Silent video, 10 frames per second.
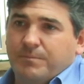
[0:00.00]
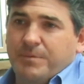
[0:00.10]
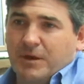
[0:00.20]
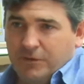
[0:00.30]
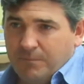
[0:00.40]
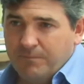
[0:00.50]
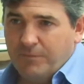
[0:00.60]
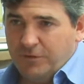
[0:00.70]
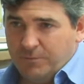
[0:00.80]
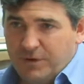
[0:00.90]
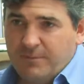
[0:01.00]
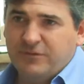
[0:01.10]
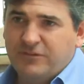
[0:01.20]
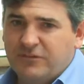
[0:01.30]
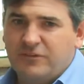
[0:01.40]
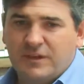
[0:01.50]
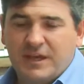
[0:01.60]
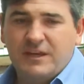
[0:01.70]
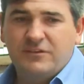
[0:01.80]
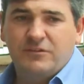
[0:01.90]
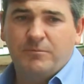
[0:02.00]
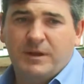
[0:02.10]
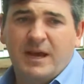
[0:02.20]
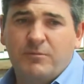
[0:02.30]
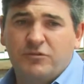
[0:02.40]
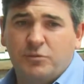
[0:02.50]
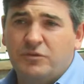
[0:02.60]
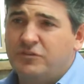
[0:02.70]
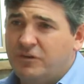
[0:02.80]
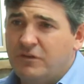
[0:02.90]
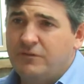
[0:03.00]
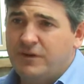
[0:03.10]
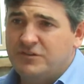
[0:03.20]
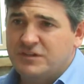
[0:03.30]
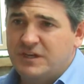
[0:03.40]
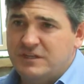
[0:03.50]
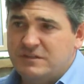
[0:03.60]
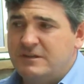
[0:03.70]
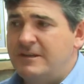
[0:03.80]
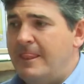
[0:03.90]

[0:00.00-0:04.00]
be on the premises of the Guineas, and the plan was always to go the French Guineas.